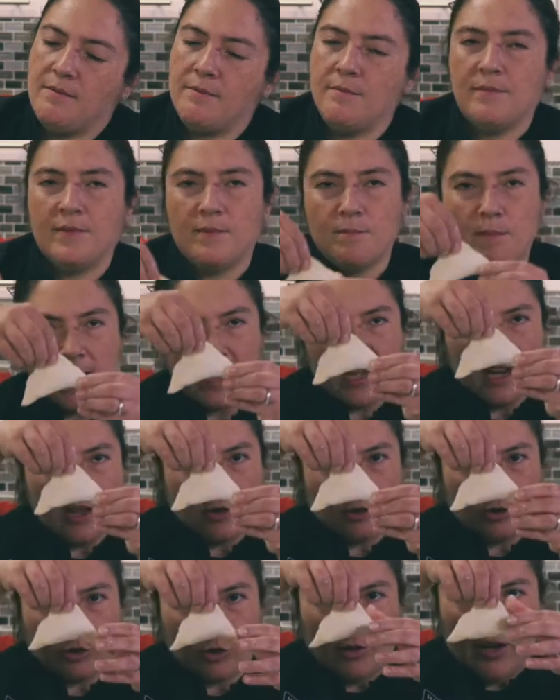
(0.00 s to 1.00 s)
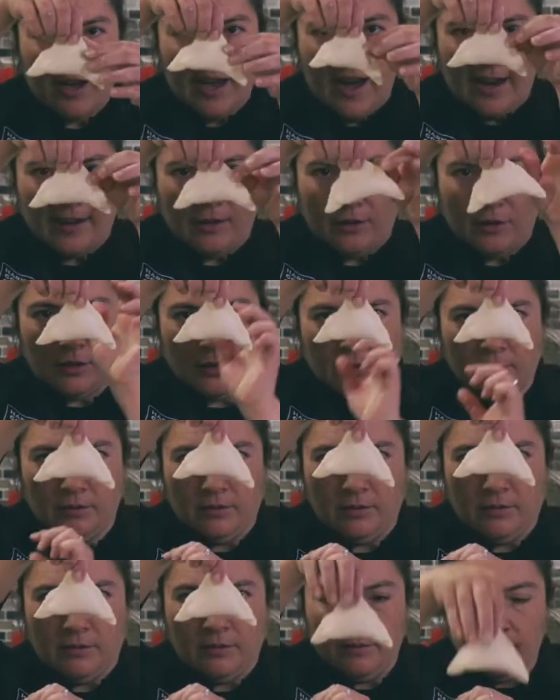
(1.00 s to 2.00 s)
my little triangle,
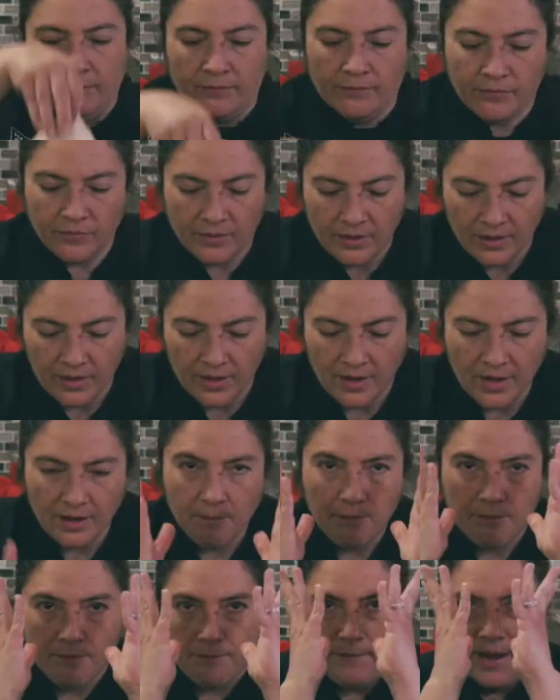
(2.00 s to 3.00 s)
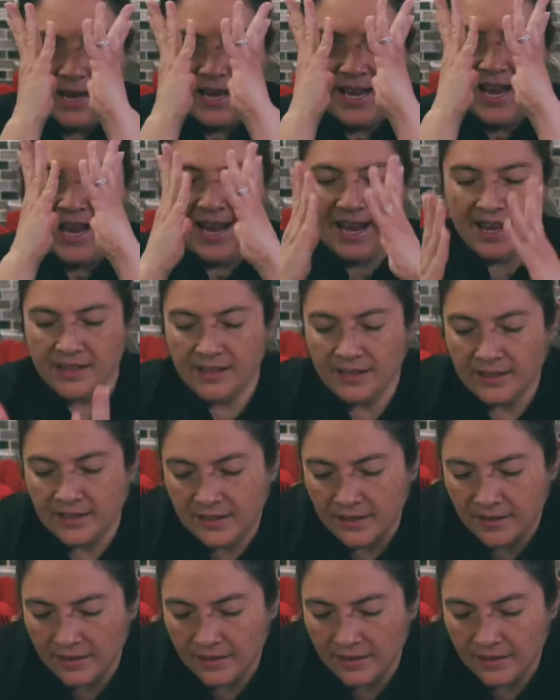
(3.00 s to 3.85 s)
my hands